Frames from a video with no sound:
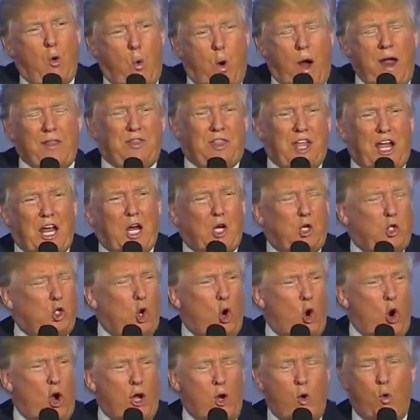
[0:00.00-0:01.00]
what they are
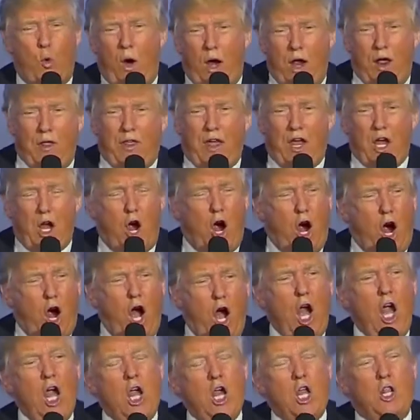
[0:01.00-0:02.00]
doing, where they are.